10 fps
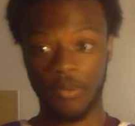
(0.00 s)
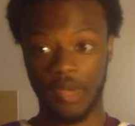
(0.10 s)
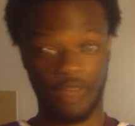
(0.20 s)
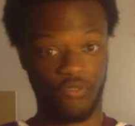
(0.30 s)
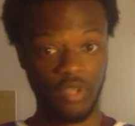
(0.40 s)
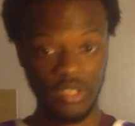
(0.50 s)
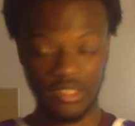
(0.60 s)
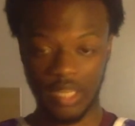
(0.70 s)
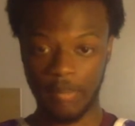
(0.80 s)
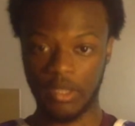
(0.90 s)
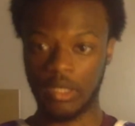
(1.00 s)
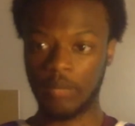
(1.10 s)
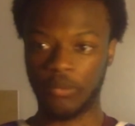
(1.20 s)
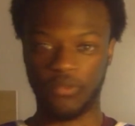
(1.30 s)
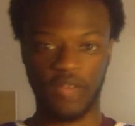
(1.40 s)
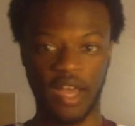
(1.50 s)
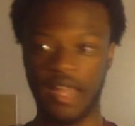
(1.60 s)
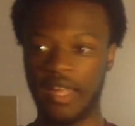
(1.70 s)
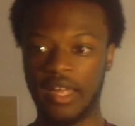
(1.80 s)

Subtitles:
We got friendlies coming up. We've got,